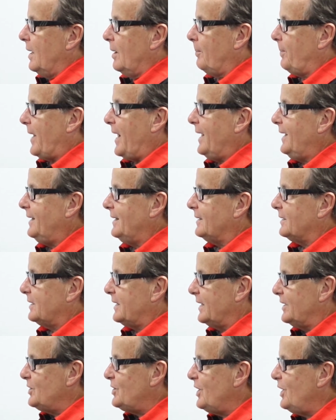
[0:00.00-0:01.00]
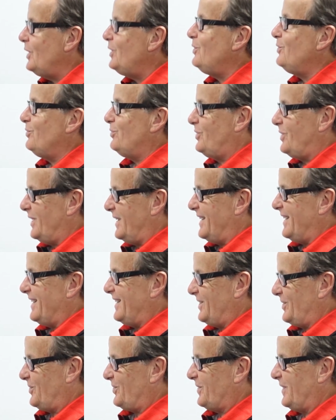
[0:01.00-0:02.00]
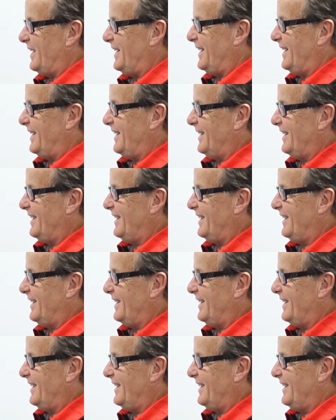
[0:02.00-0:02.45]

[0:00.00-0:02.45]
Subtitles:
pilot continues to get his training.